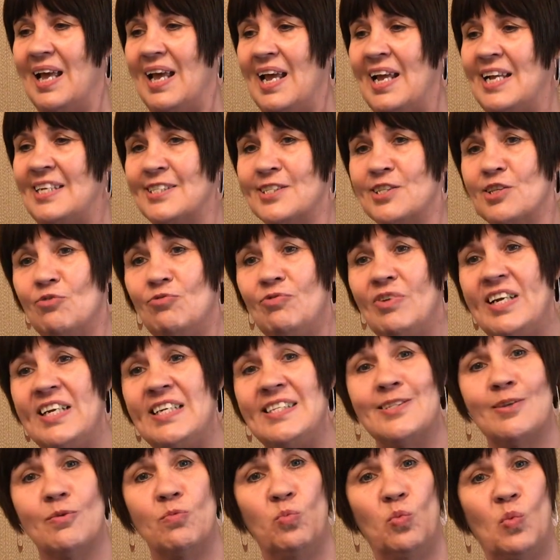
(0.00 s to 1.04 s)
It's the
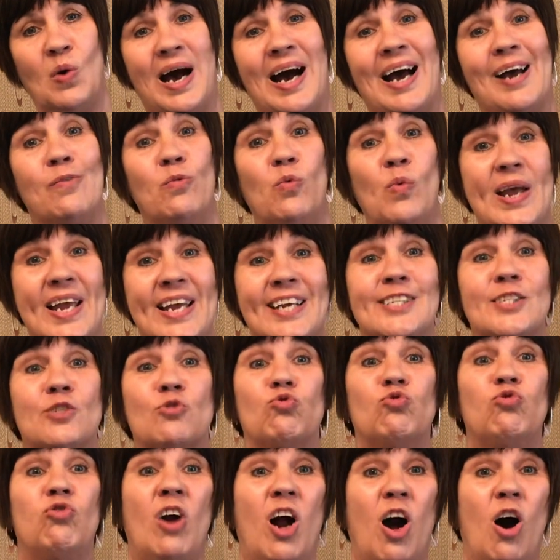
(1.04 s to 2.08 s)
reason why we as
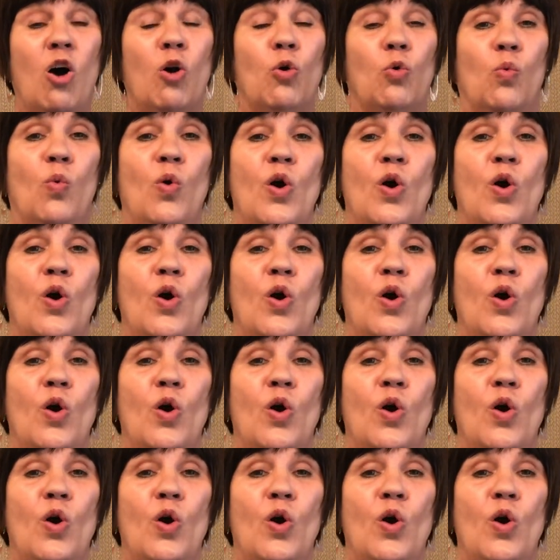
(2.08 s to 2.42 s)
ROC